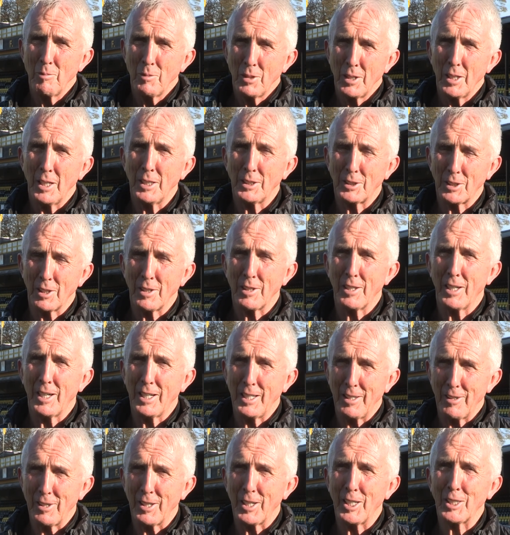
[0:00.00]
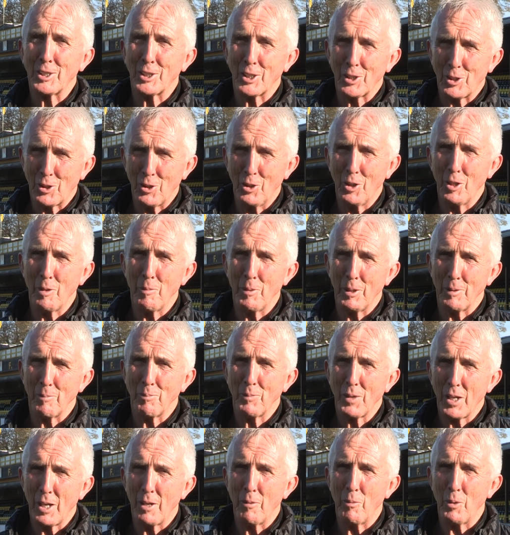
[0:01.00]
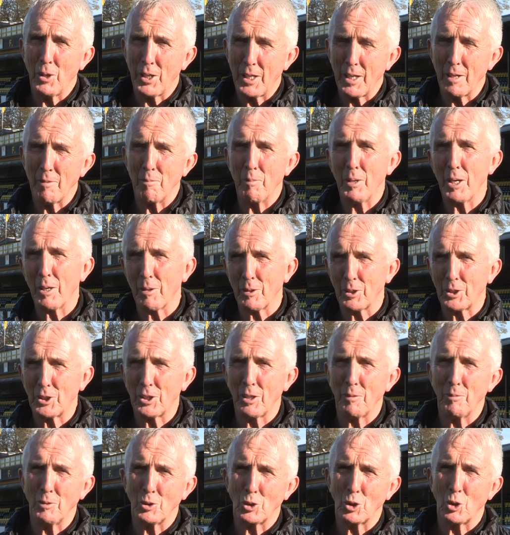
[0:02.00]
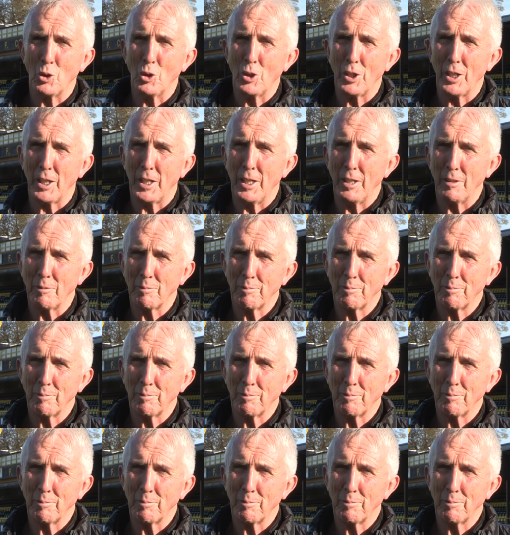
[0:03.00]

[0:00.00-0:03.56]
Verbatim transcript: is that there, there is a tournament and we get Melrose Sevens going again